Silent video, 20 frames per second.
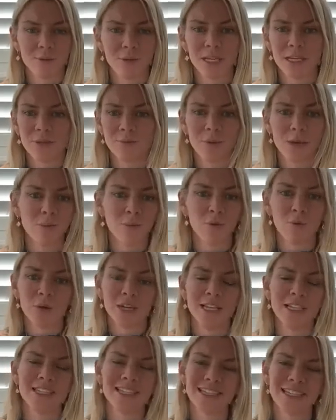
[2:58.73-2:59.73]
because people were
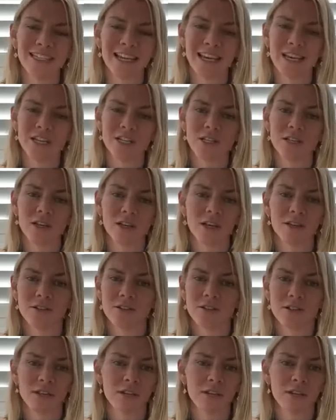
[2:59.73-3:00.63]
interstate and,